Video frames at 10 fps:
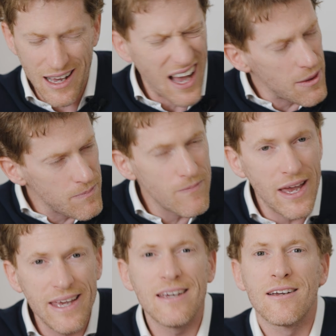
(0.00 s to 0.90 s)
I
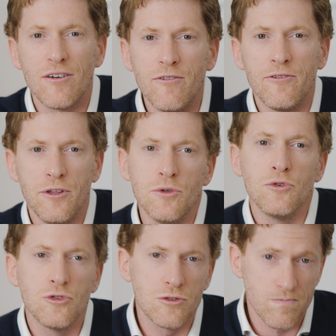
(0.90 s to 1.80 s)
may
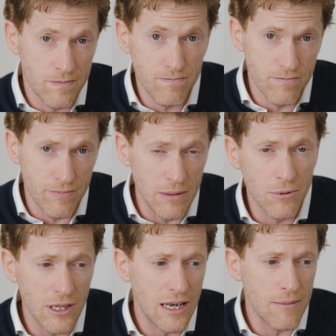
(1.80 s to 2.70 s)
confuse
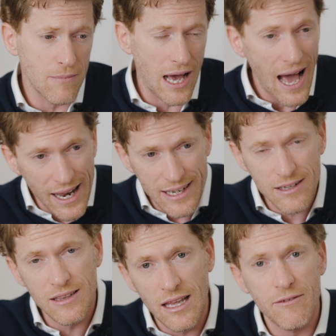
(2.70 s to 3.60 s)
people, and I'm
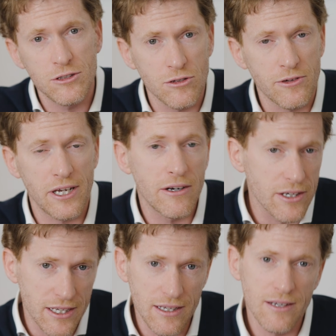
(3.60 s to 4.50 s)
adding levels of
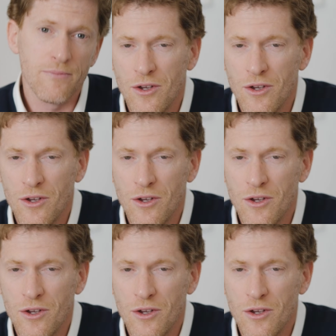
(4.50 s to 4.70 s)
hierarchy,